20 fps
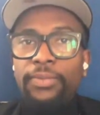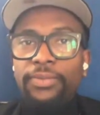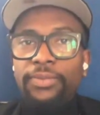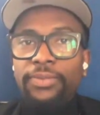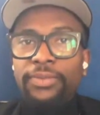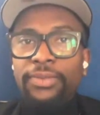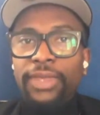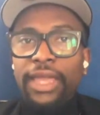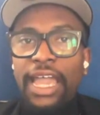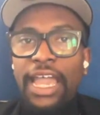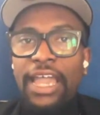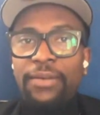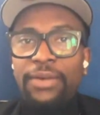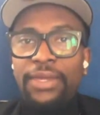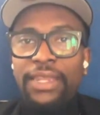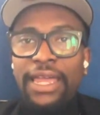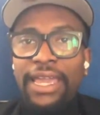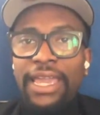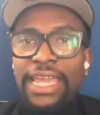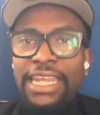I mean, I
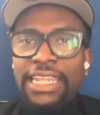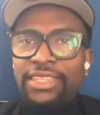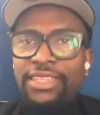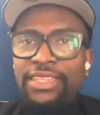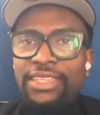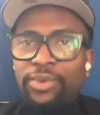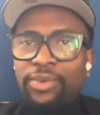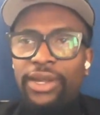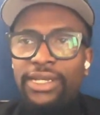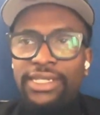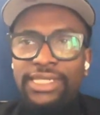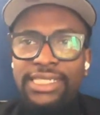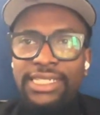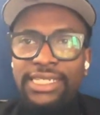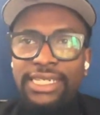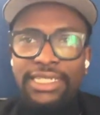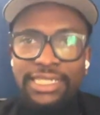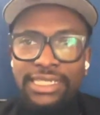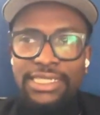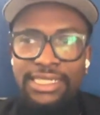hated the
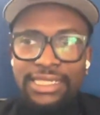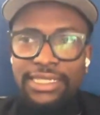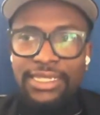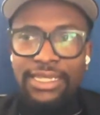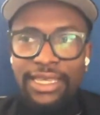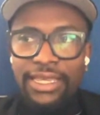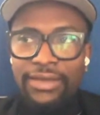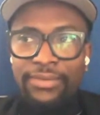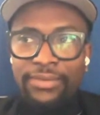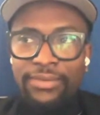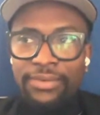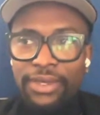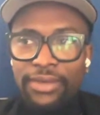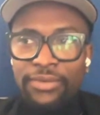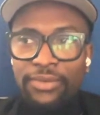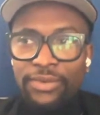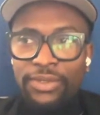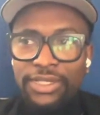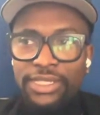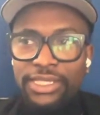process. It it
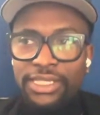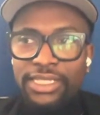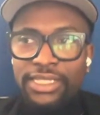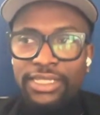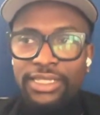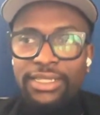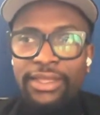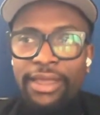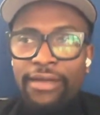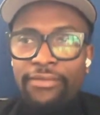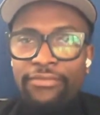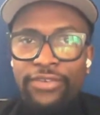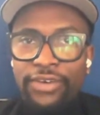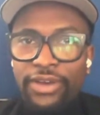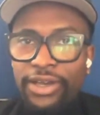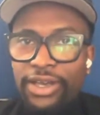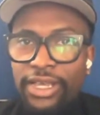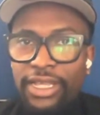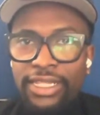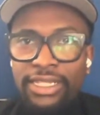was not
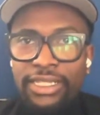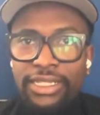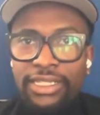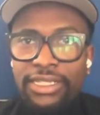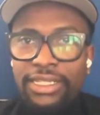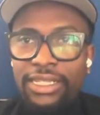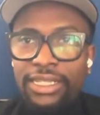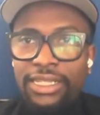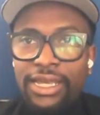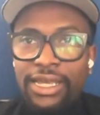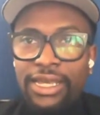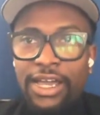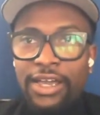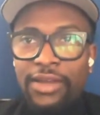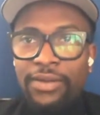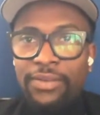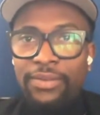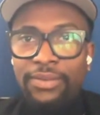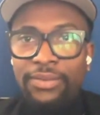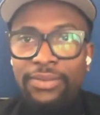fun. Um,
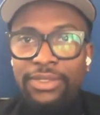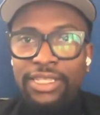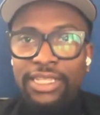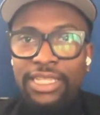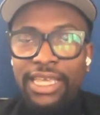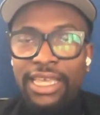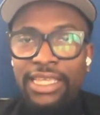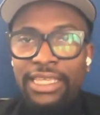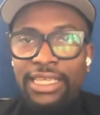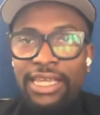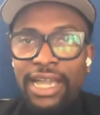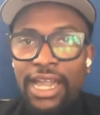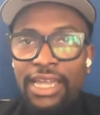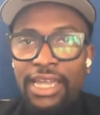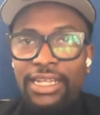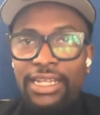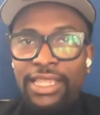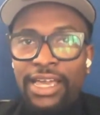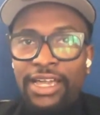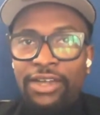it kind of
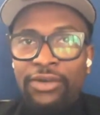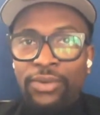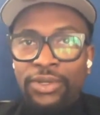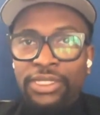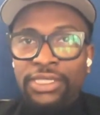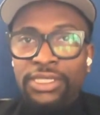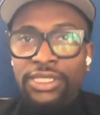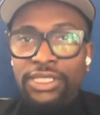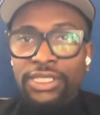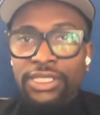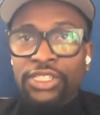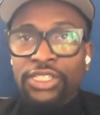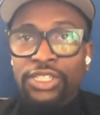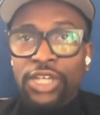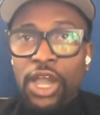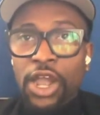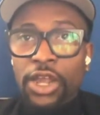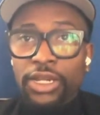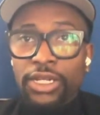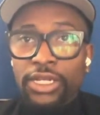like was the
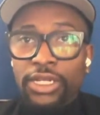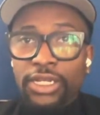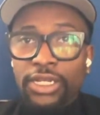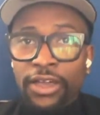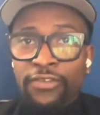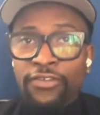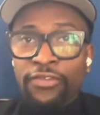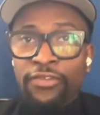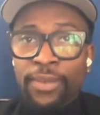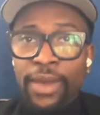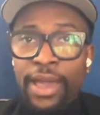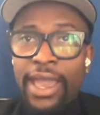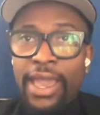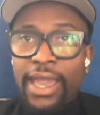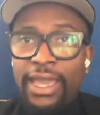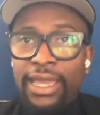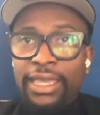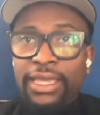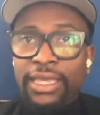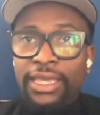start of my
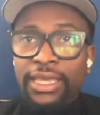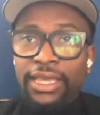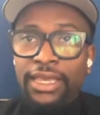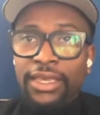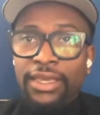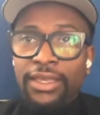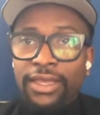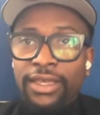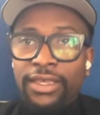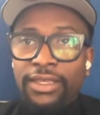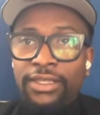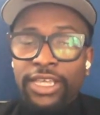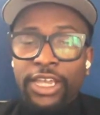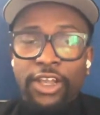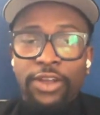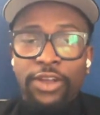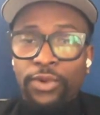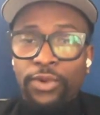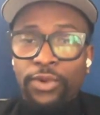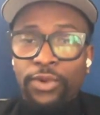terrible
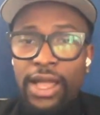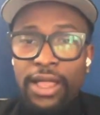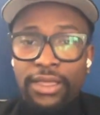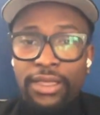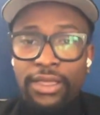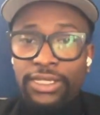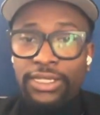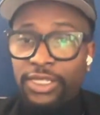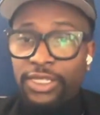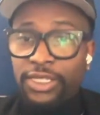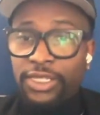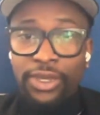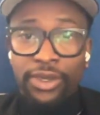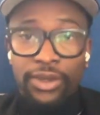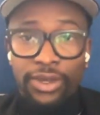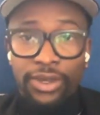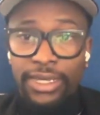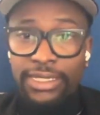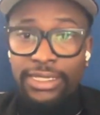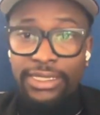college
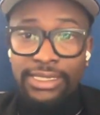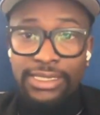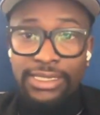experience.